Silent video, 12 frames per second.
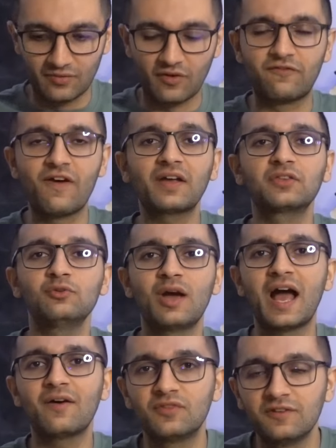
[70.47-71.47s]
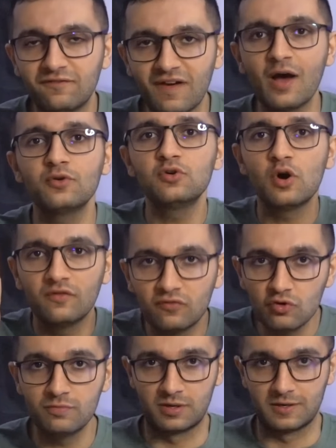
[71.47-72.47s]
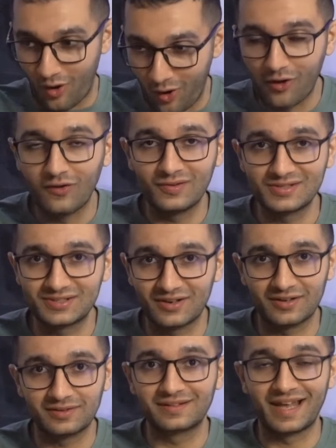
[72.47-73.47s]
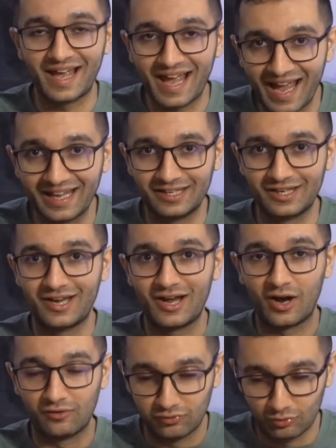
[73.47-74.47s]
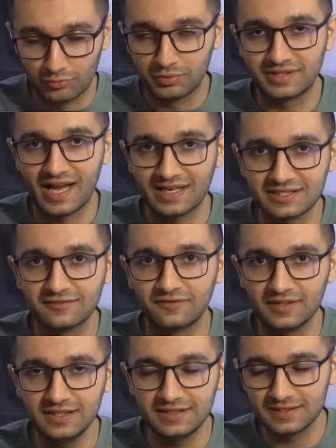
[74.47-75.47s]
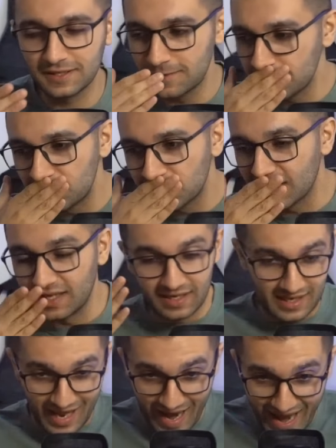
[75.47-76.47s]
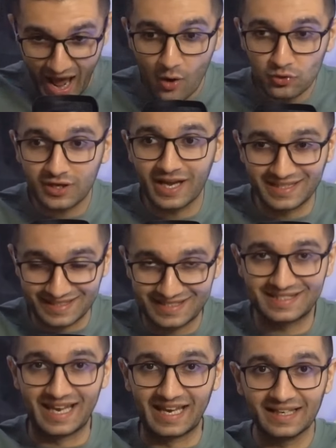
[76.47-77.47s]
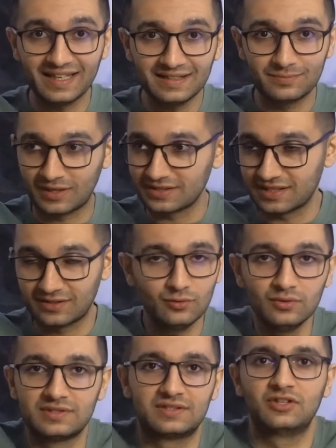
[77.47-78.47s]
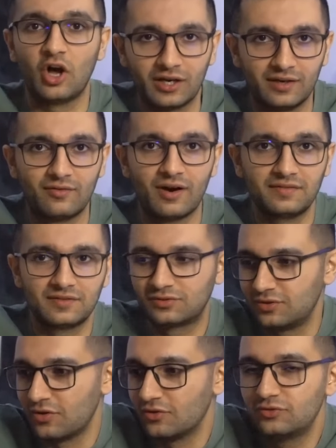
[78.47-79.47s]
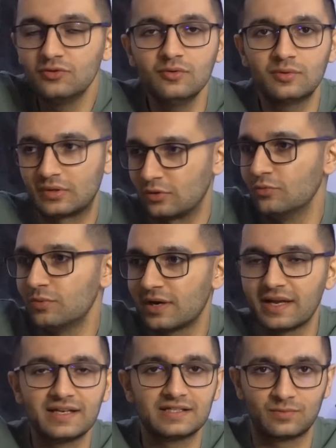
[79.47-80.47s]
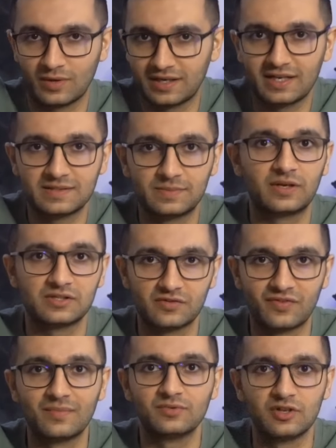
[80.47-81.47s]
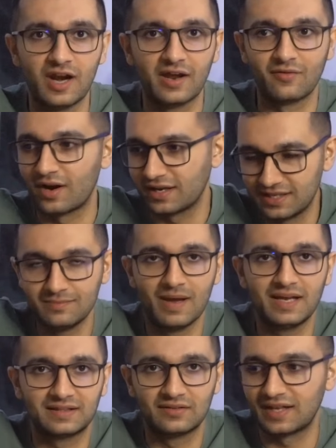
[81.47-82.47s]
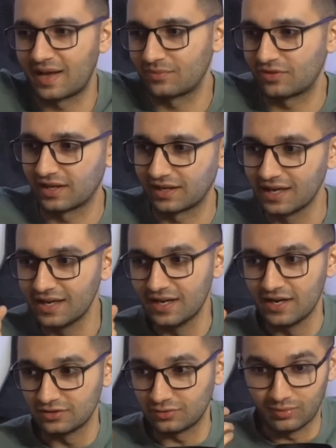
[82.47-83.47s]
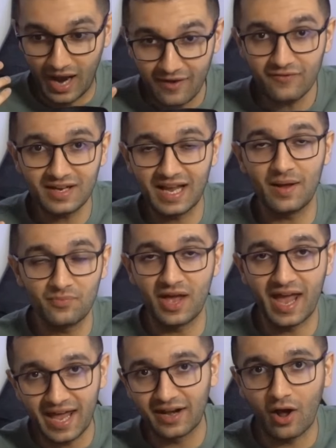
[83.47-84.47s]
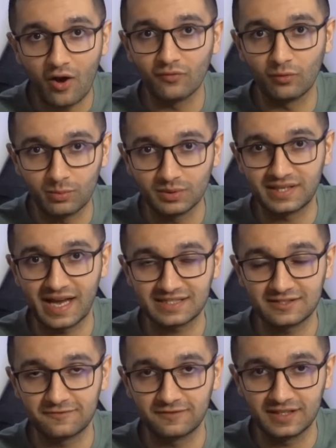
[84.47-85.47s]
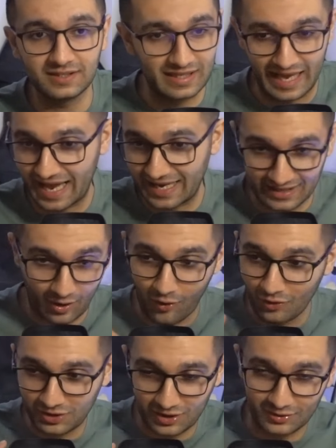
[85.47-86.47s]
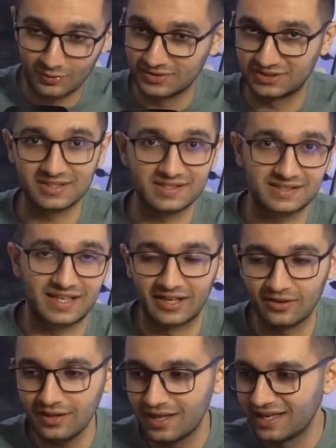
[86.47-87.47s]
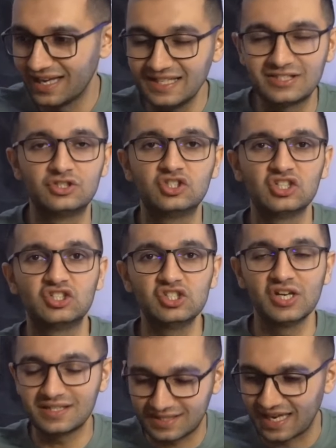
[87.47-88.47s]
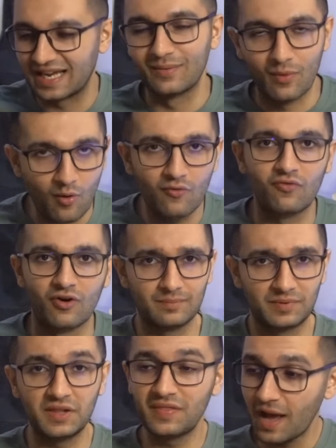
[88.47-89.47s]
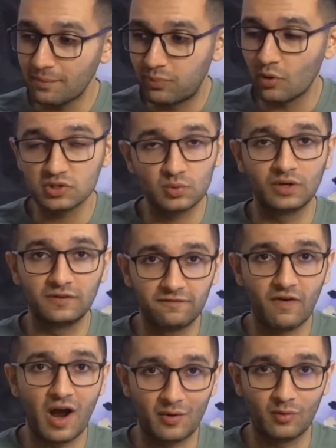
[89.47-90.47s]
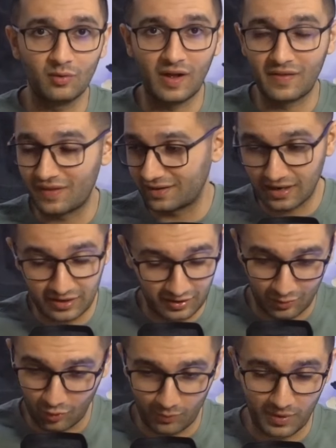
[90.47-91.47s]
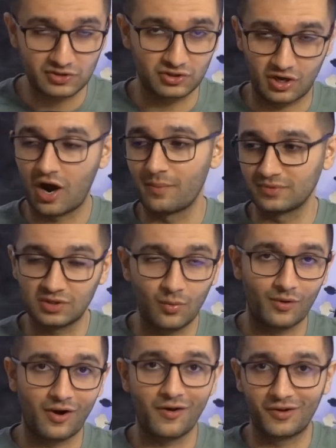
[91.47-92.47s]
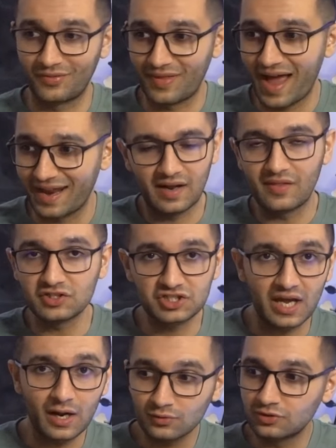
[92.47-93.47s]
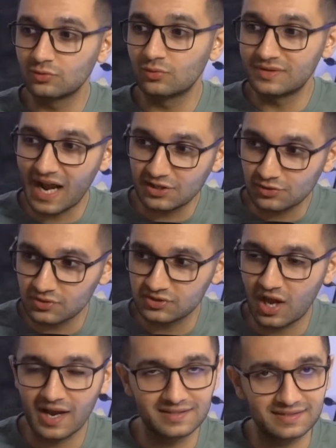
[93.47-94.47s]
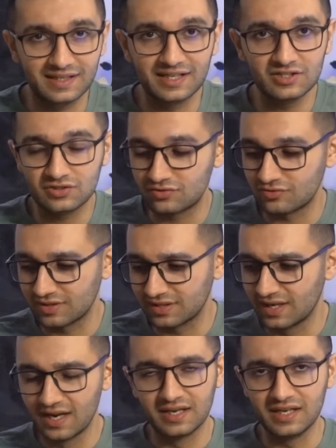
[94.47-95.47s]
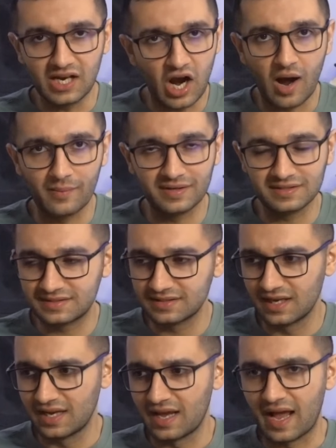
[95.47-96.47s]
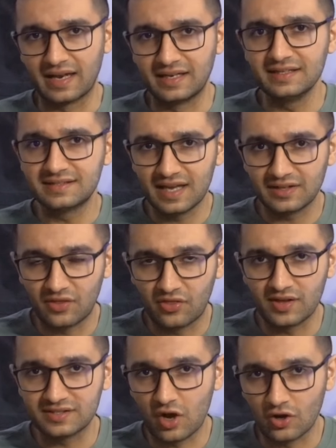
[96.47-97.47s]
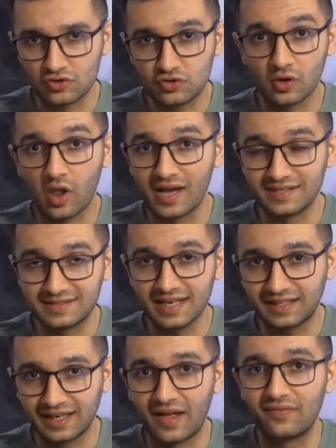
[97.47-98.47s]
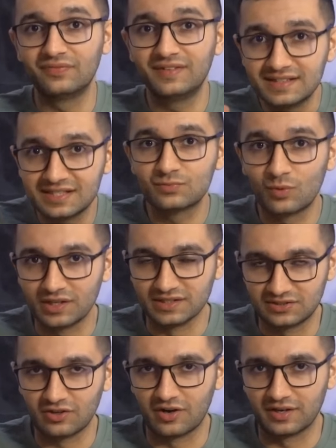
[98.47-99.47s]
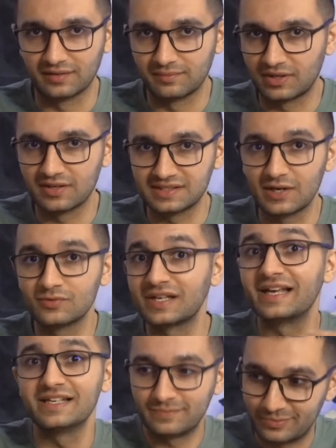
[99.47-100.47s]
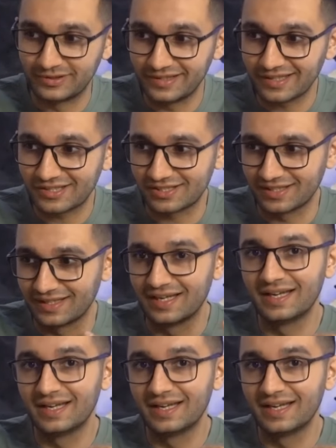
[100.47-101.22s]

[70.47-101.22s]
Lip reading: The fact that you have the founder of Uber, all of a sudden the head of the robotaxi fleet, now you can scale it, because the dude's done it, right? The dude, Uber is what it is because of him today, right? He made the damn thing. So having him the head of the robotaxi fleet, and all you gotta do is just scale, it's GG, it's game over. But then that post went viral, and then I got a whole bunch of comments going on that. And then shout out to Natural Science and History, he comments, and he said this on July 2nd, and this is where it started, because it was his prediction.